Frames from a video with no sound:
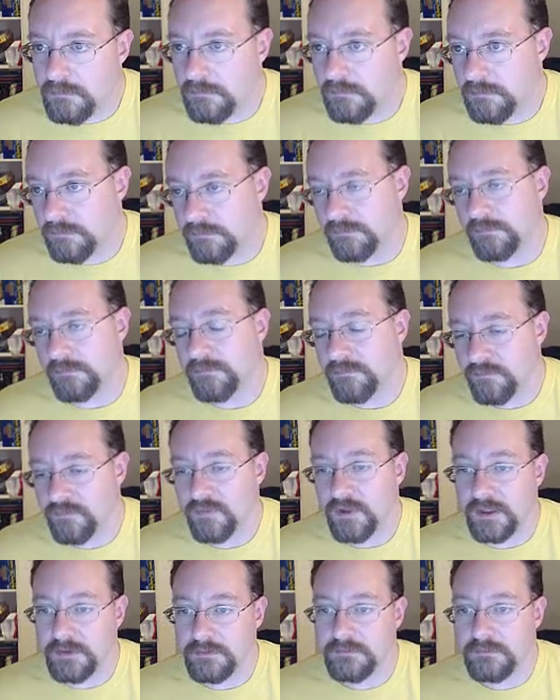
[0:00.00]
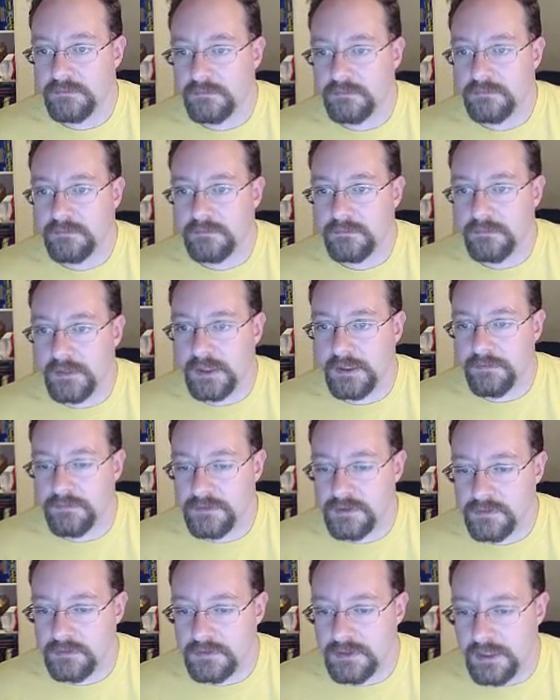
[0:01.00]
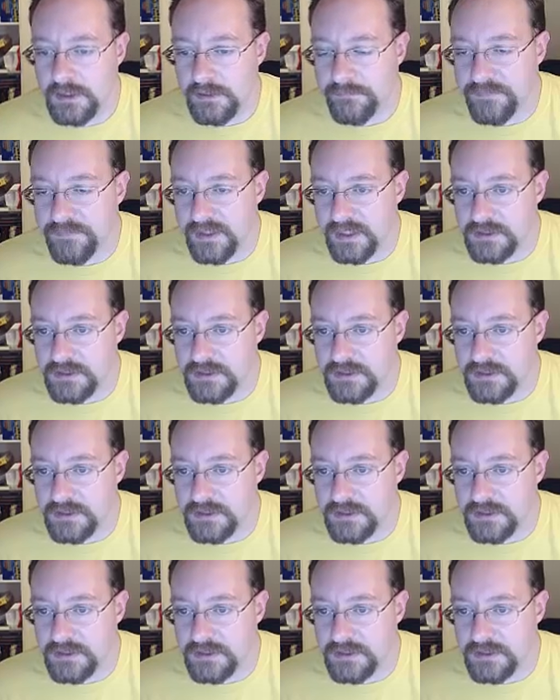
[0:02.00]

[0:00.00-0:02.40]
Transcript: Right. Oh, screwed that up. That's alright.